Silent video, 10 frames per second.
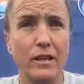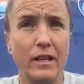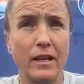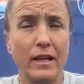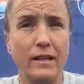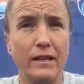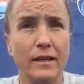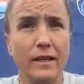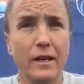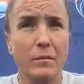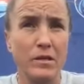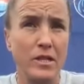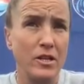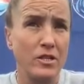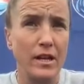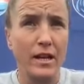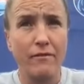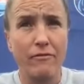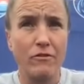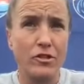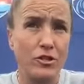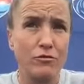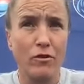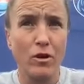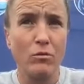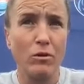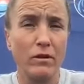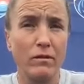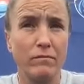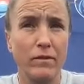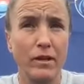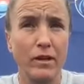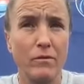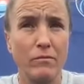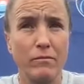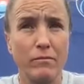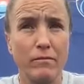I think that potentially left Rich's role, you know,